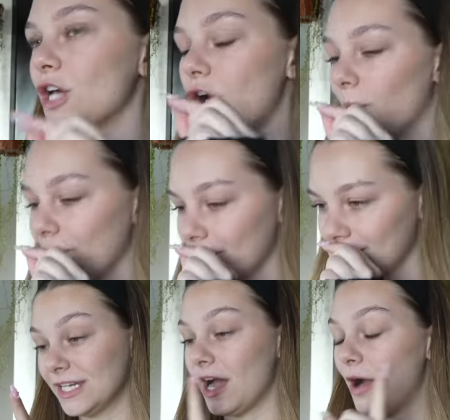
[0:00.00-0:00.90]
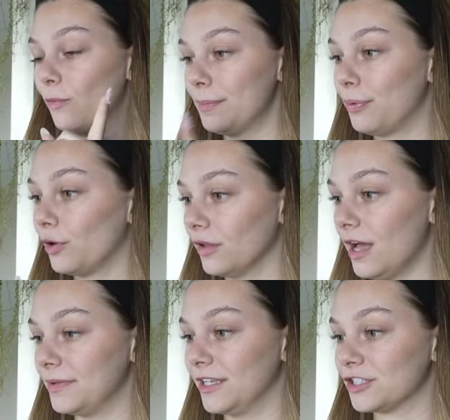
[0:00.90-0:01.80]
so, we pull
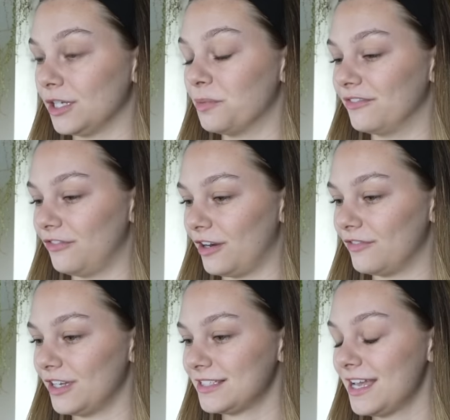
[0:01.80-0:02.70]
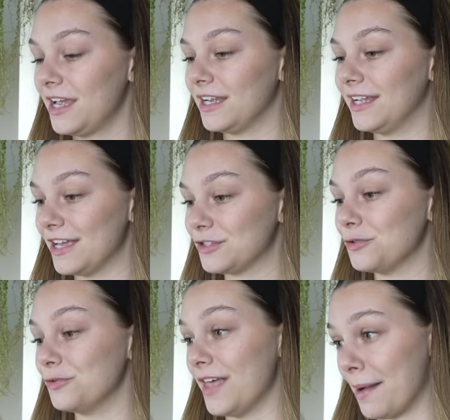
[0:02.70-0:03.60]
up and there's someone in front of us. Guess
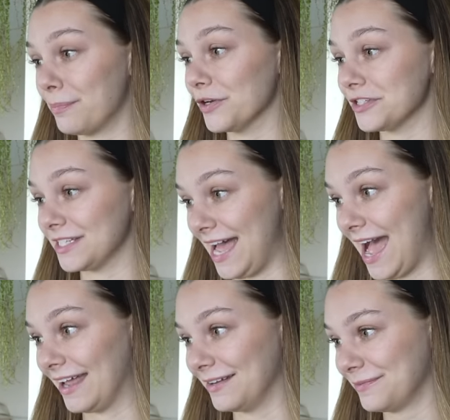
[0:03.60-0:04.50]
who that person had?